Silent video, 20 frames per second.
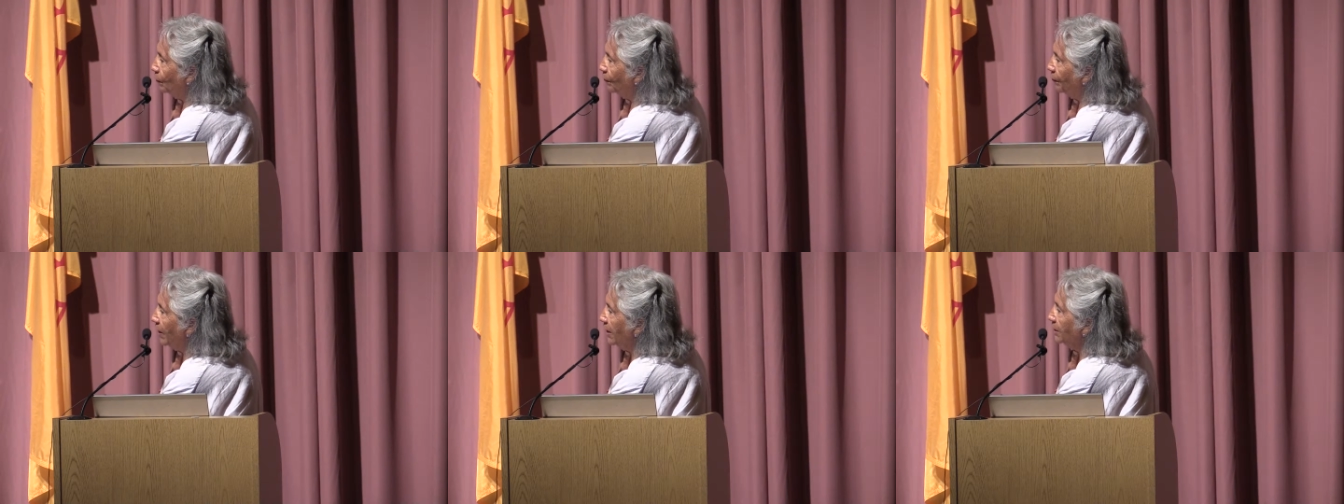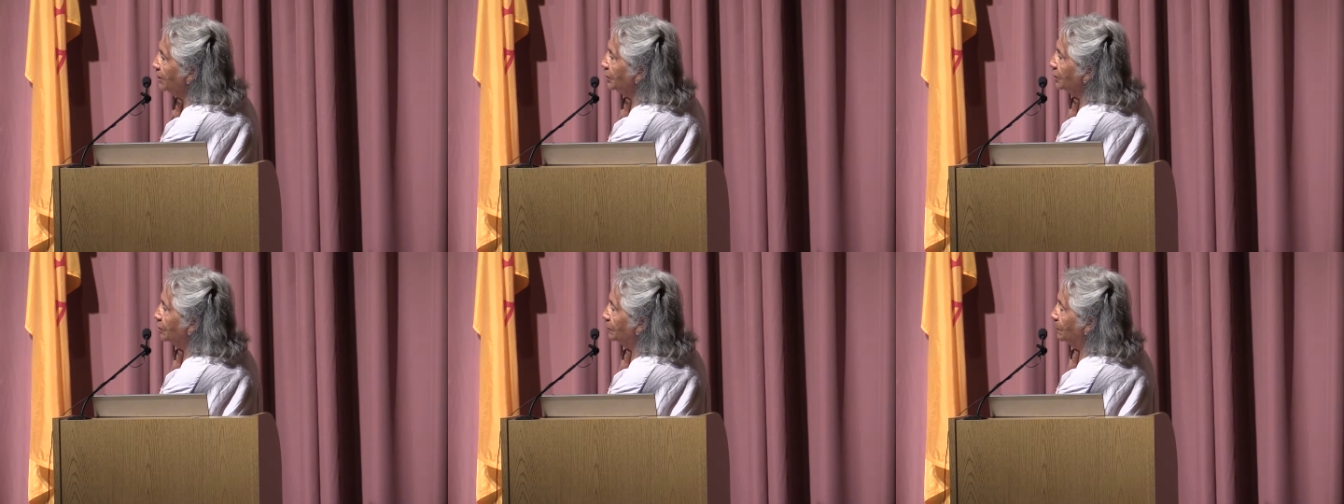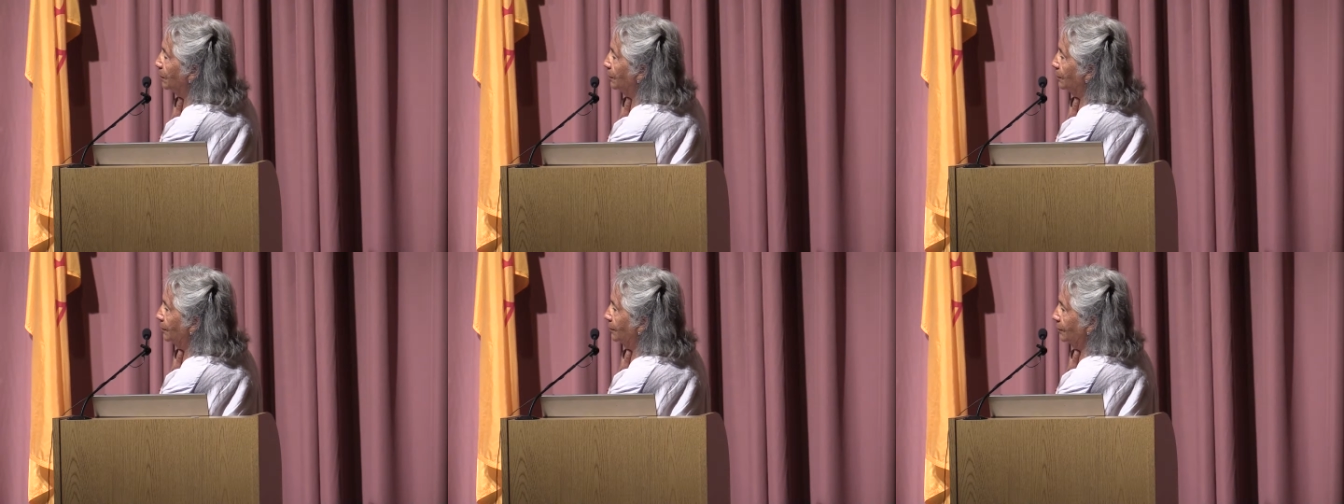
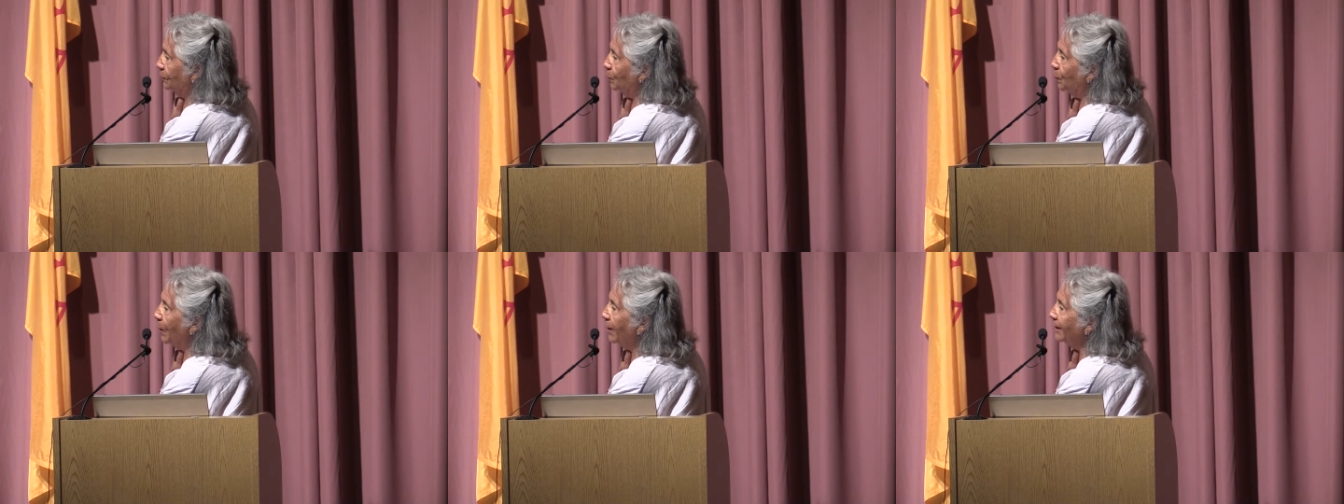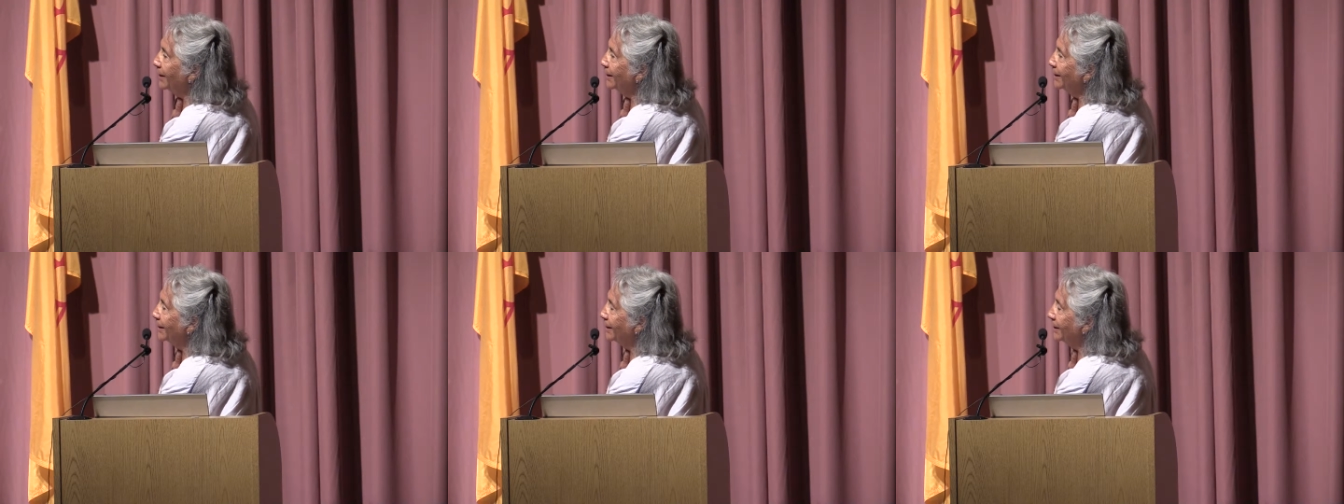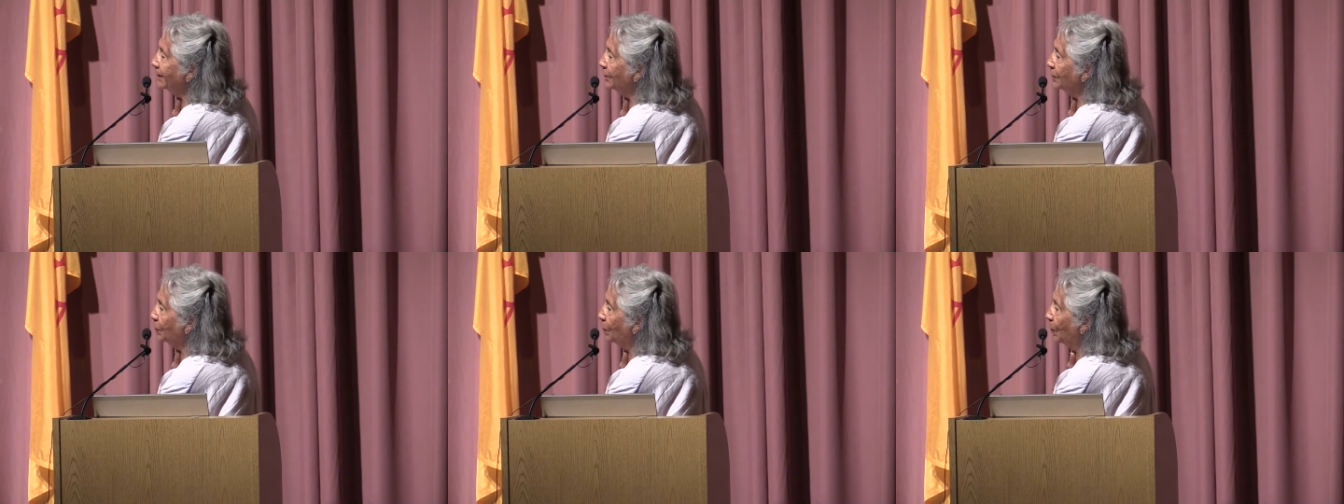vegetables, what
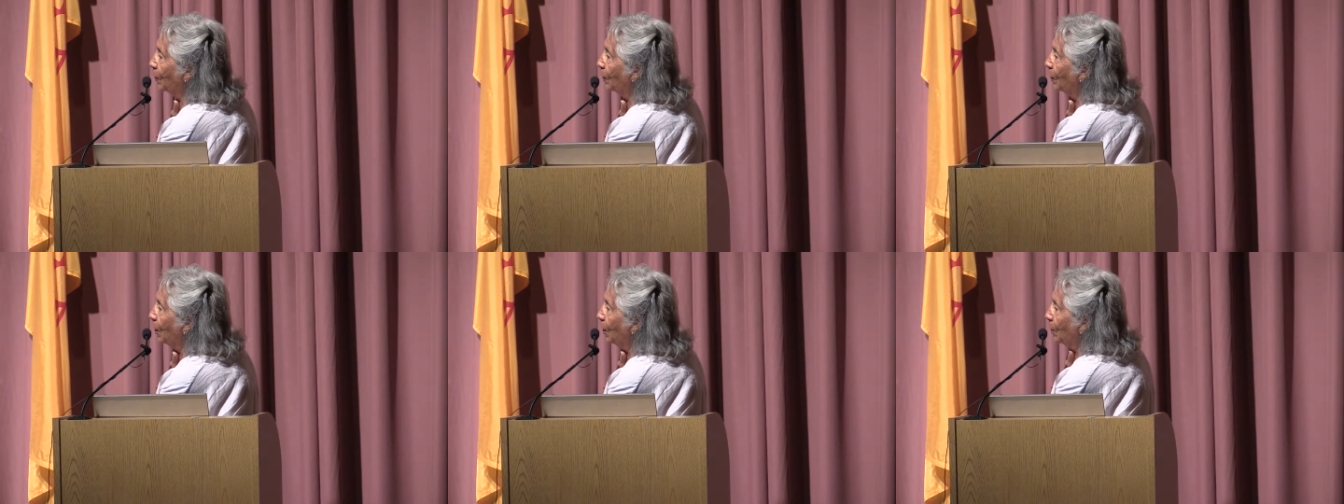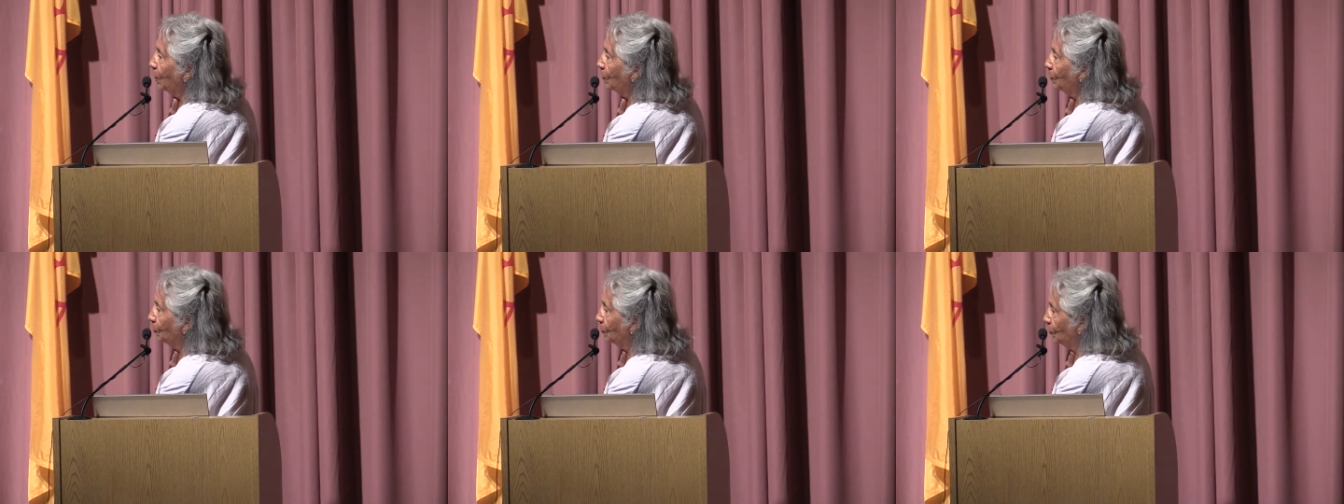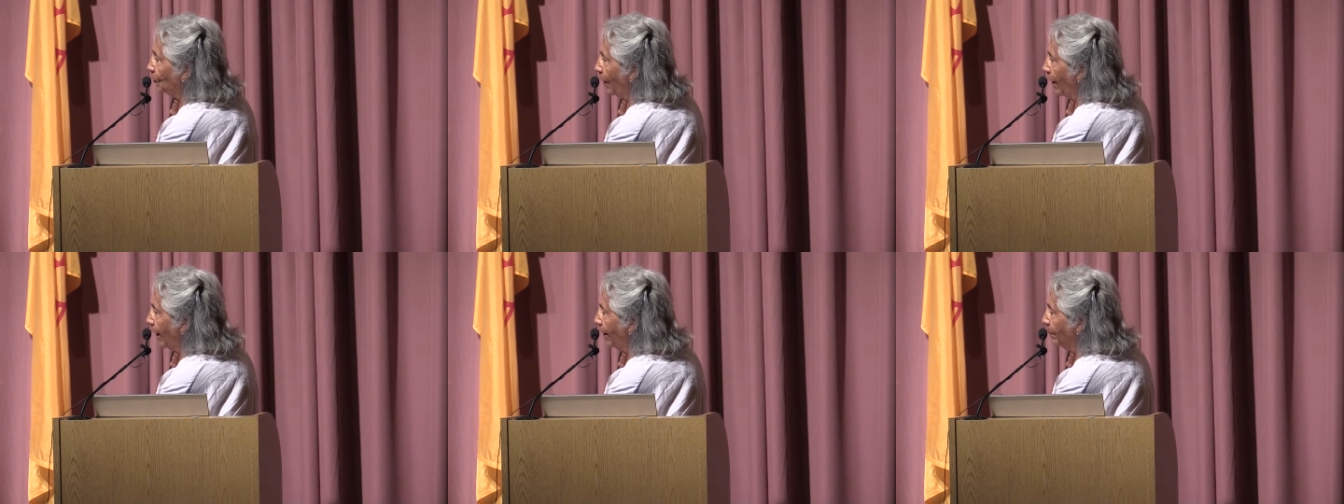did your
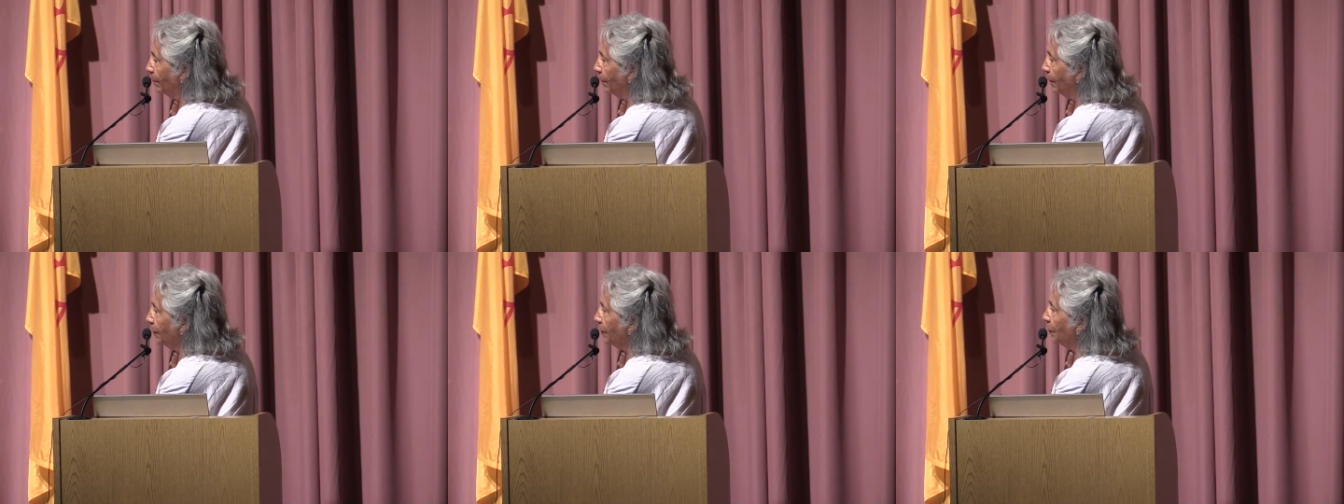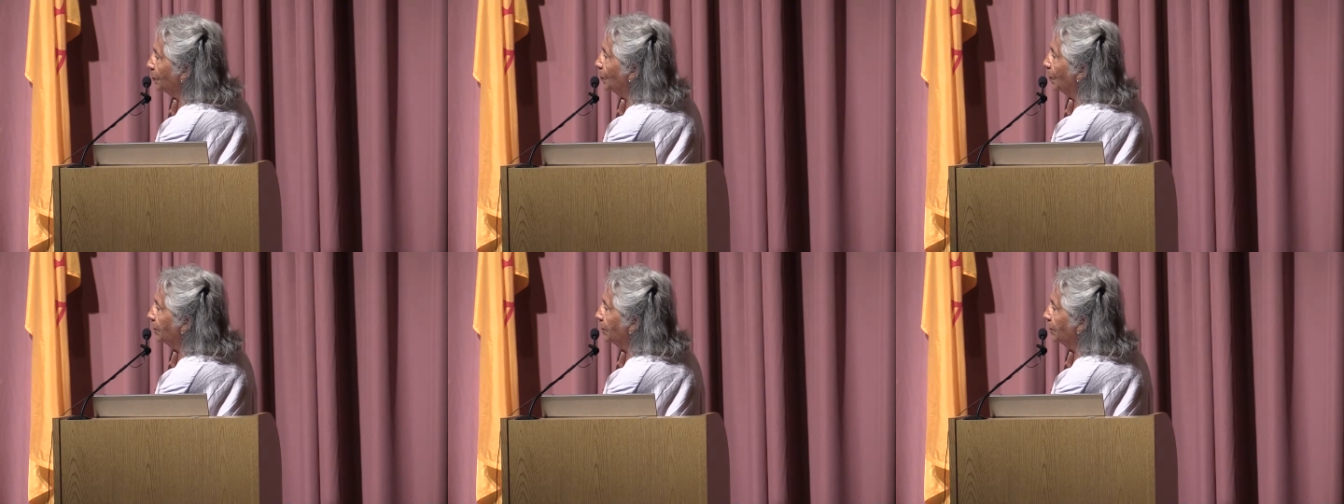grandmother?